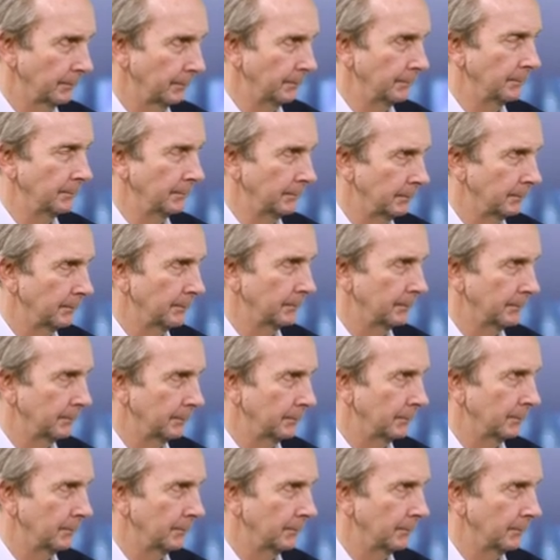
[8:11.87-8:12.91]

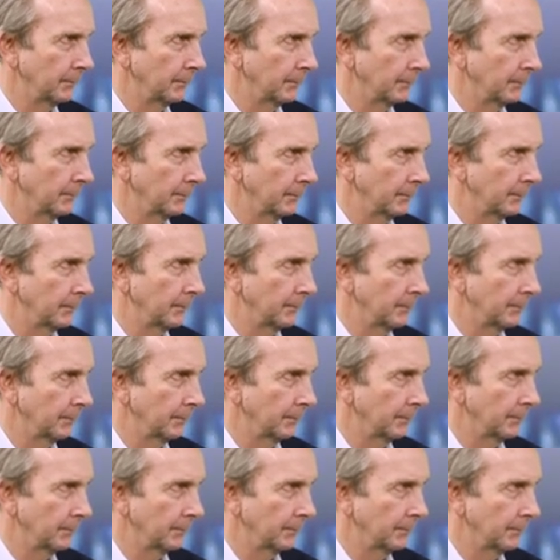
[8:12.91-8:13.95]

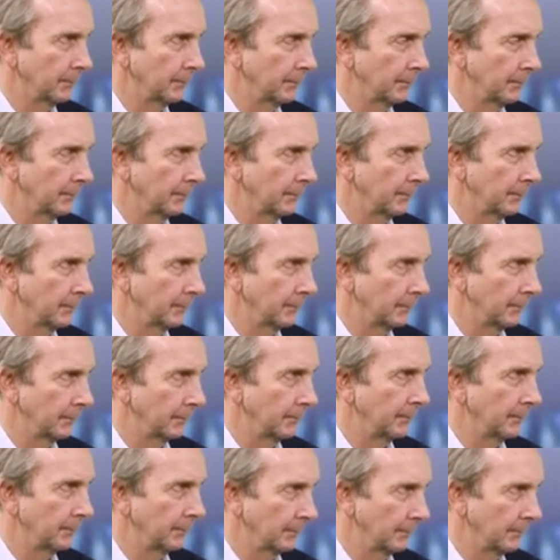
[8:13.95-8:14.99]

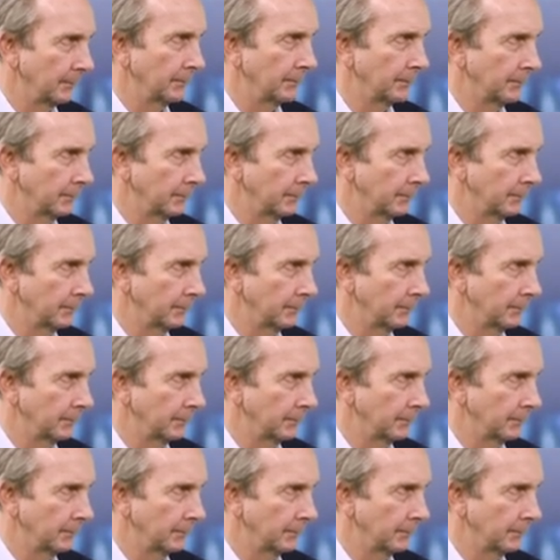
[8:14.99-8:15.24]
(silent)